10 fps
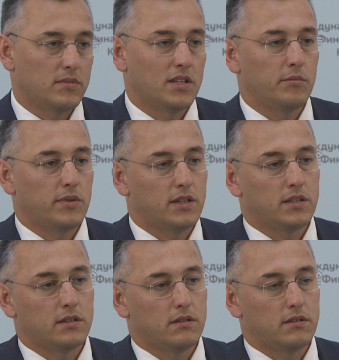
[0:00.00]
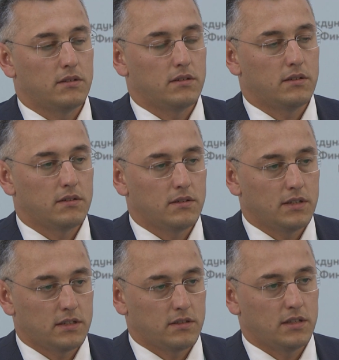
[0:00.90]
where is that minimum
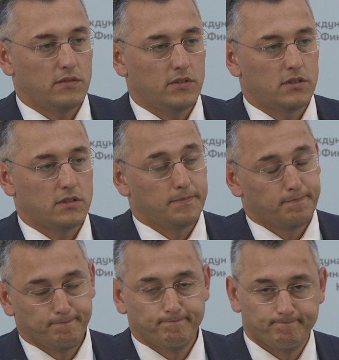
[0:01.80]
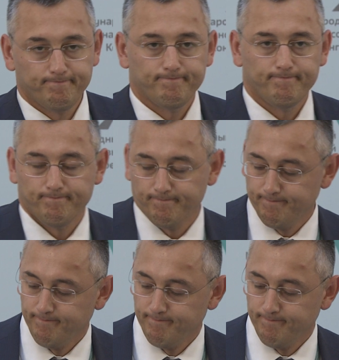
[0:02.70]
we should stop at?